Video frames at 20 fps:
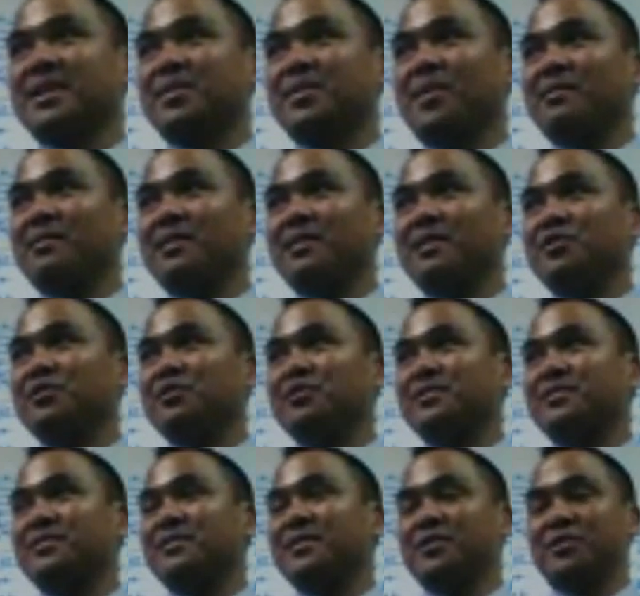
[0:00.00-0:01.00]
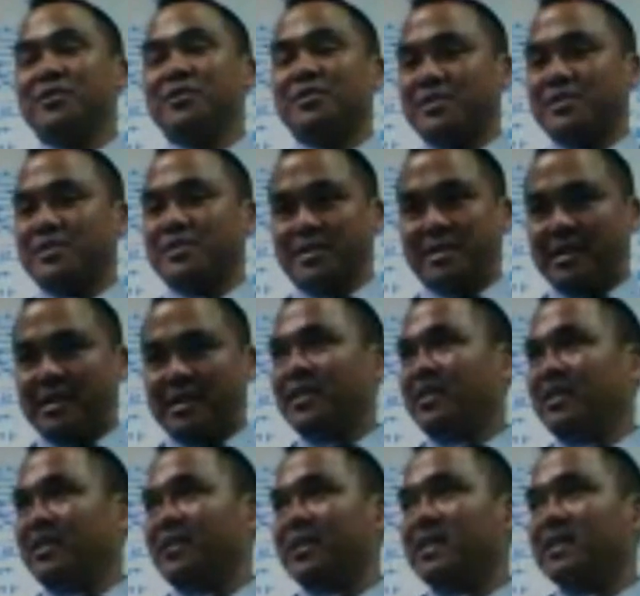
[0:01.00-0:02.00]
It's high quality. You use it
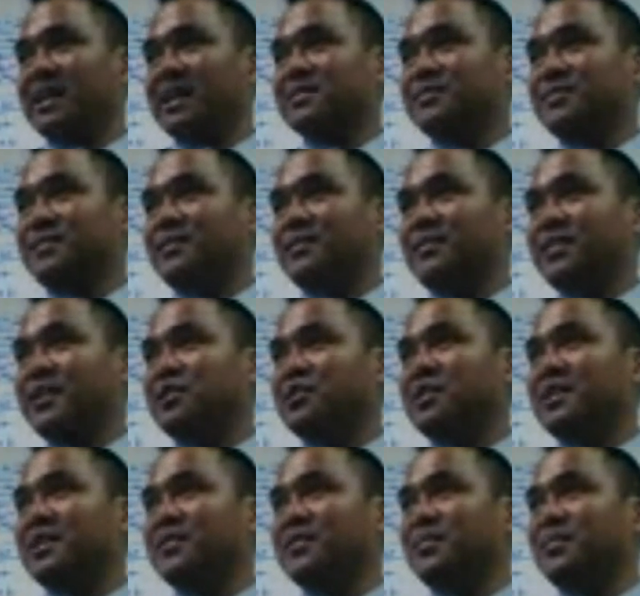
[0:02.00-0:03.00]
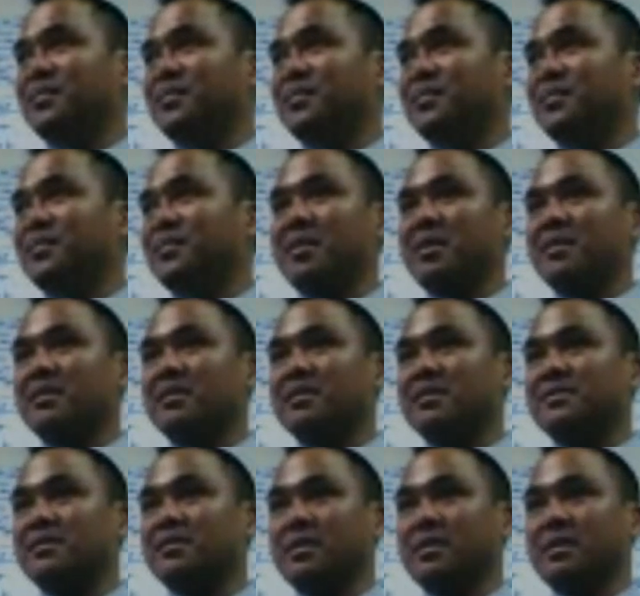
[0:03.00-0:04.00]
every day, and it lasts forever, and you don't have to pay for
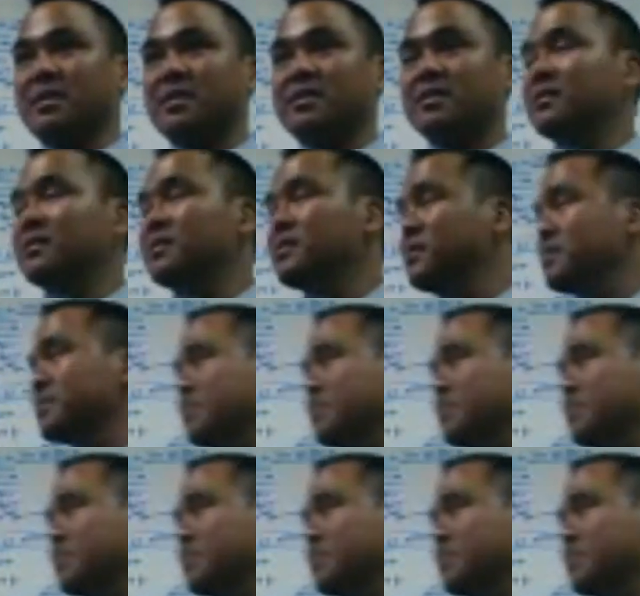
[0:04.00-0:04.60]
the product. It's free.